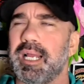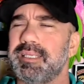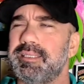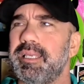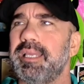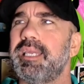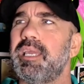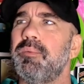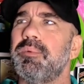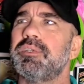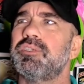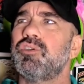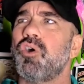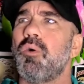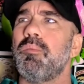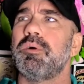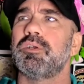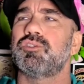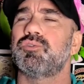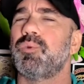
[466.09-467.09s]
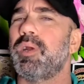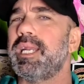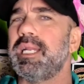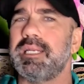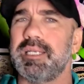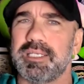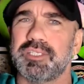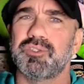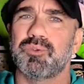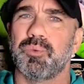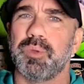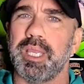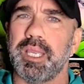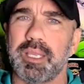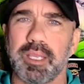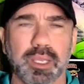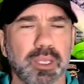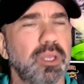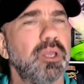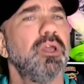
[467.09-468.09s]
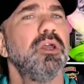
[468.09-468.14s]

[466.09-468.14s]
I think he was almost ready this week.